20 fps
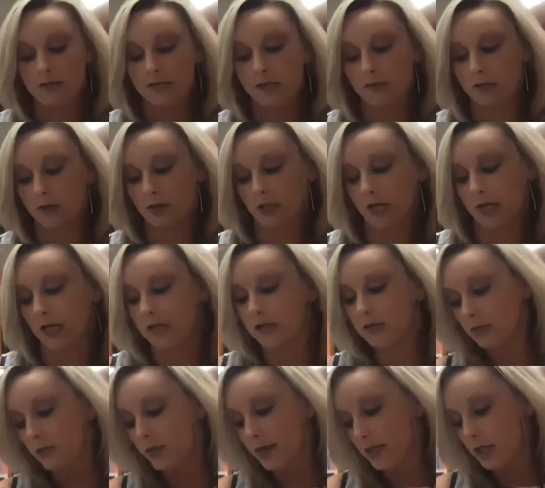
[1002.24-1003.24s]
We're gonna
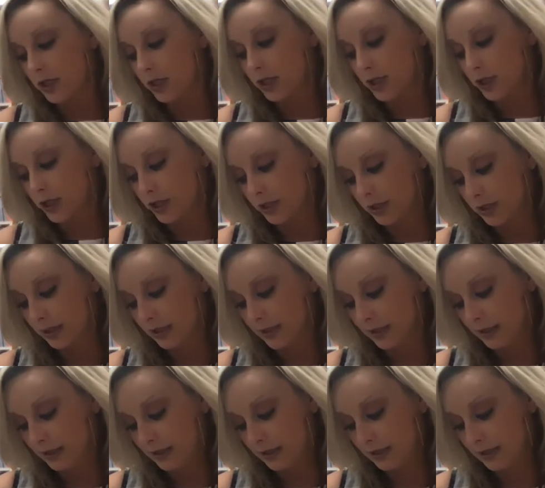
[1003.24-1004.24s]
switch.
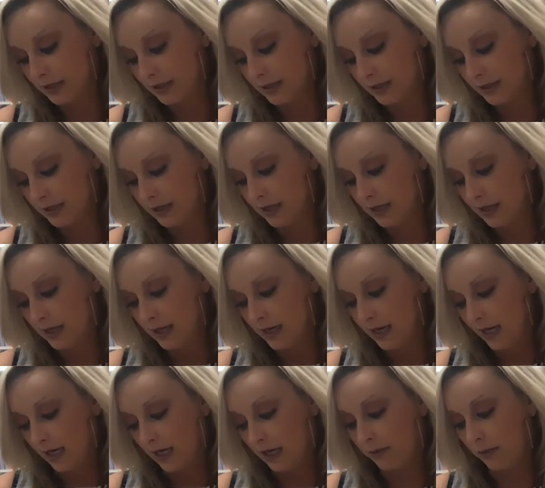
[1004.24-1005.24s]

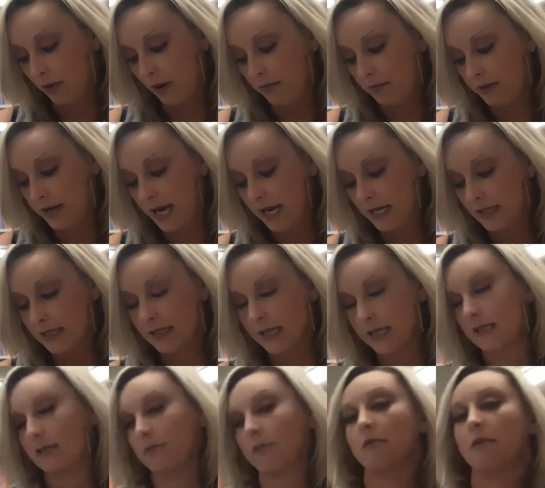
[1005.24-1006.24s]
And you probably can see
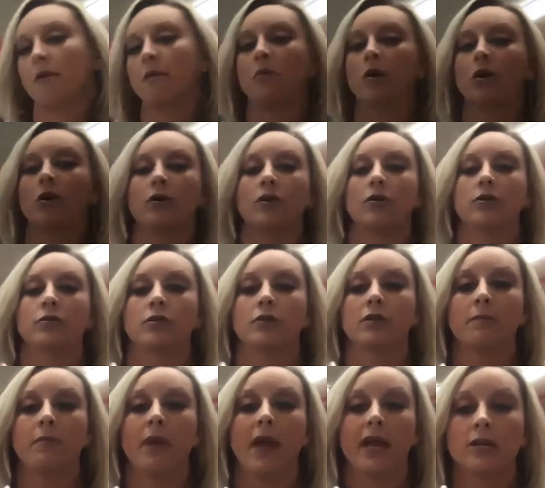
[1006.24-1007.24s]
some of my marker through
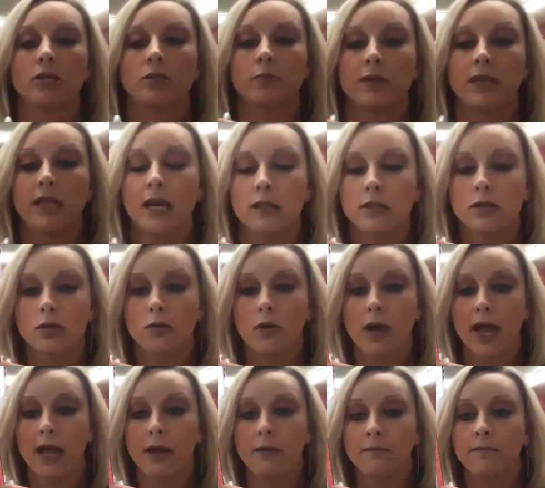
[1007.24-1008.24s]
the page, but that's
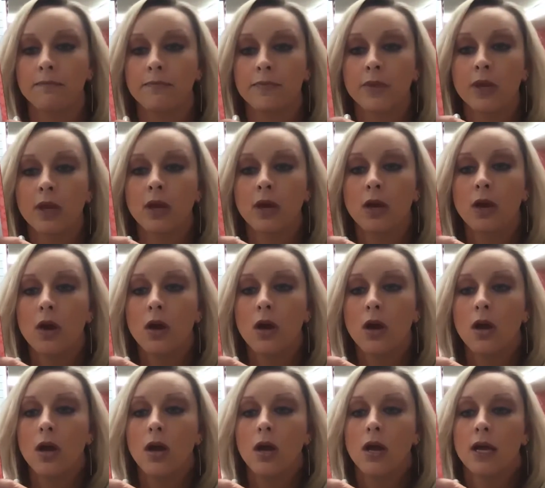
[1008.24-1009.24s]
okay.
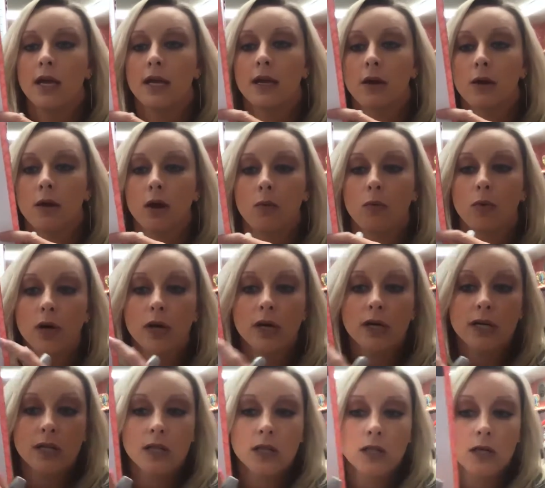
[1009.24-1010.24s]
We're
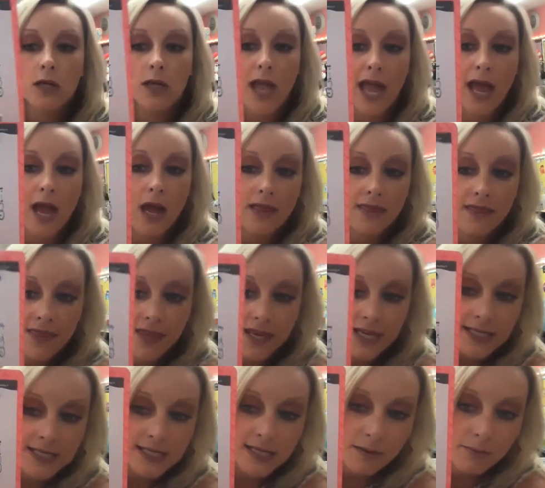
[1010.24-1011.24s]
gonna look at
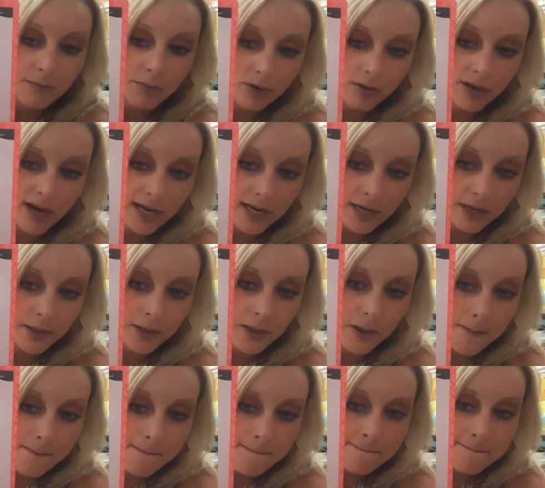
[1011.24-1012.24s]
this number right
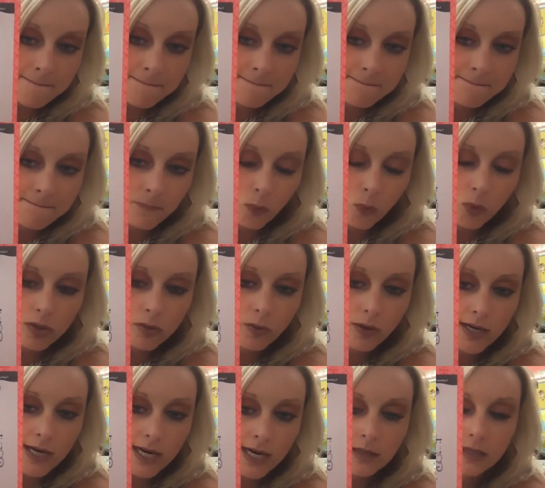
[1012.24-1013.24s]
here. We're working on